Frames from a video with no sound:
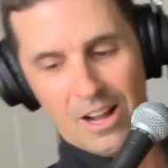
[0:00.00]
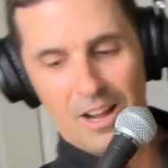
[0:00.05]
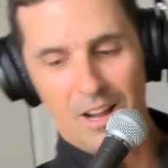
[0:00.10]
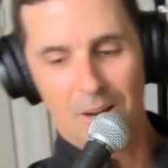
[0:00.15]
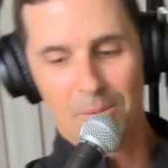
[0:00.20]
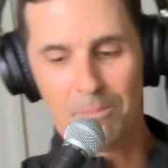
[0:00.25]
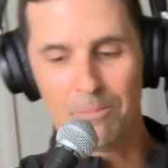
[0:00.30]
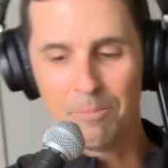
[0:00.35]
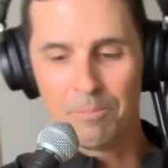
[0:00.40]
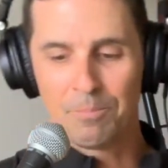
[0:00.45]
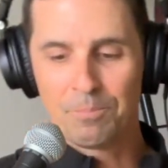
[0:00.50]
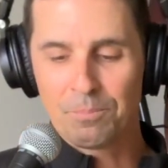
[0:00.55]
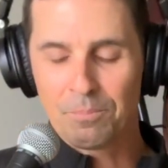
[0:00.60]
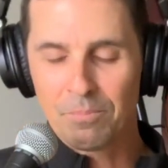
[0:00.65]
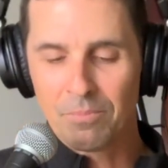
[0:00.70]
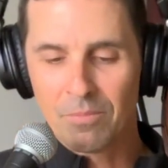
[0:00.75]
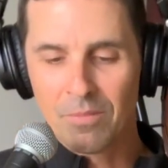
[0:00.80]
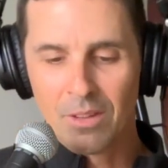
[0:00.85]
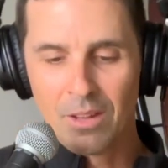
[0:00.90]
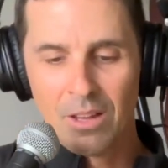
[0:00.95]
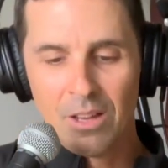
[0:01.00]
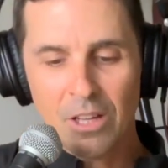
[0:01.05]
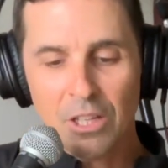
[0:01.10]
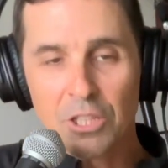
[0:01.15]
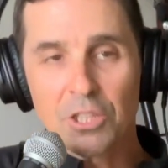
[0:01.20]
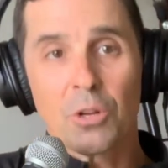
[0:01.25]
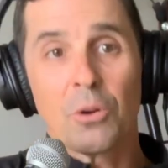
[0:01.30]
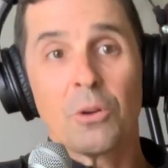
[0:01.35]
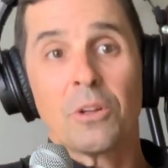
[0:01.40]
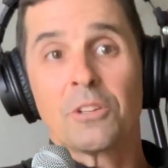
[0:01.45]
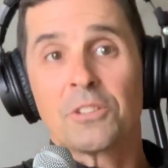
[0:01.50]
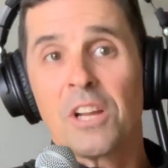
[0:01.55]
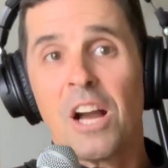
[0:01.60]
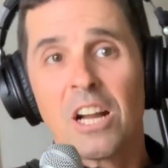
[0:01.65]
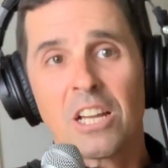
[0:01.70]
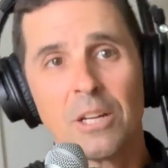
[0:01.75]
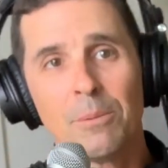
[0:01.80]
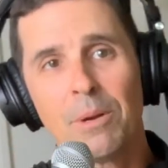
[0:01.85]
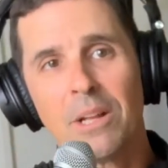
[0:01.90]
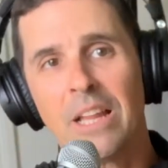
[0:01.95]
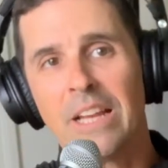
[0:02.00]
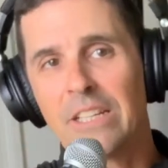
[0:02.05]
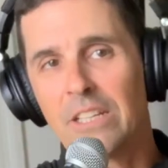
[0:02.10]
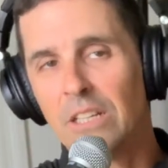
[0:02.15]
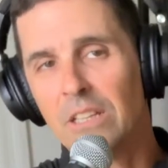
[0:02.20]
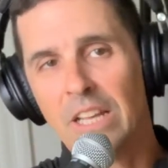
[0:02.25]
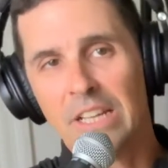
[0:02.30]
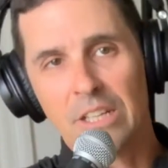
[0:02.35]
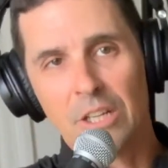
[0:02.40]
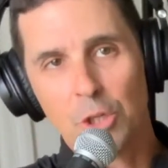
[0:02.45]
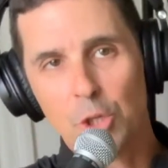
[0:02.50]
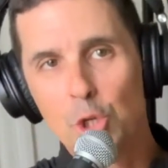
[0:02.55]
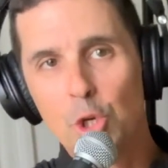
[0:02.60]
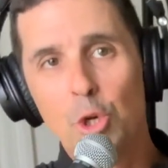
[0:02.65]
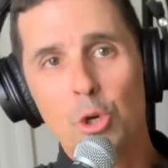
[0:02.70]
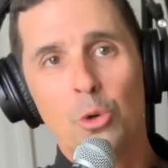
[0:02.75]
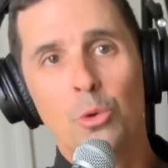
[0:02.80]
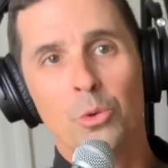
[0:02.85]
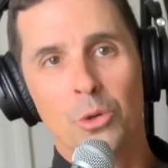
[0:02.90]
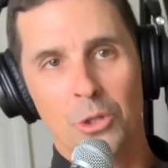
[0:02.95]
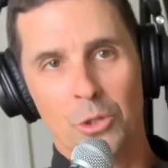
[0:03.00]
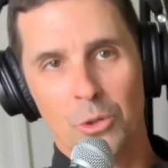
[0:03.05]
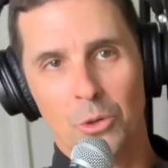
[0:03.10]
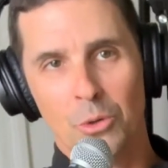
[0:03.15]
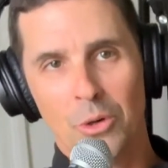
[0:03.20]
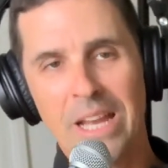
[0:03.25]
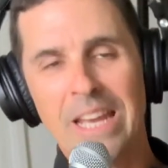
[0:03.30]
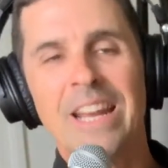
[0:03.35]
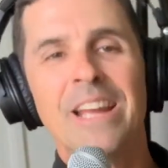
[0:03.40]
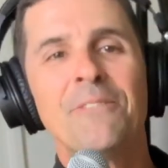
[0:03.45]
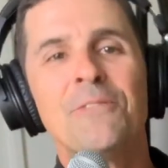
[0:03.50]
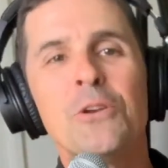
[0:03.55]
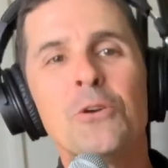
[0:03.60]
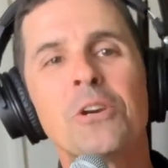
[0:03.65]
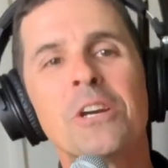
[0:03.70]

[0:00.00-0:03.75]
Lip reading: So they're talking about like a guru, and